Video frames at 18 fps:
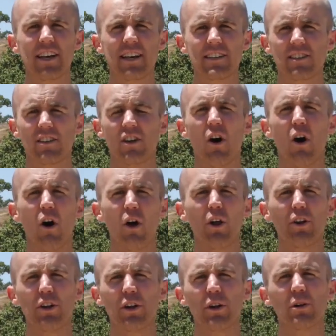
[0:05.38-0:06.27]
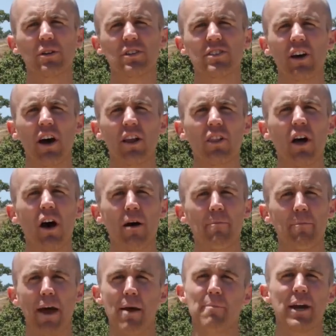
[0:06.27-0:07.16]
testing the all new
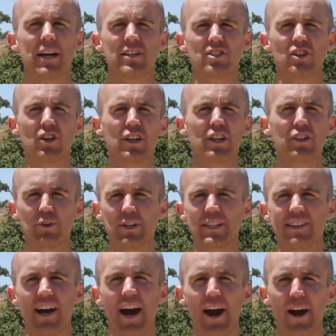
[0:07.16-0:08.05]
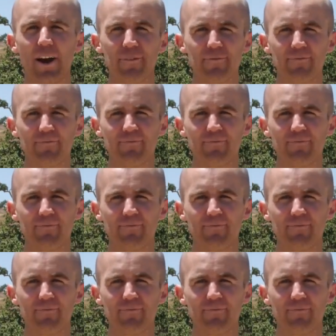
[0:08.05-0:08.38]
Dunlop MX33 tire.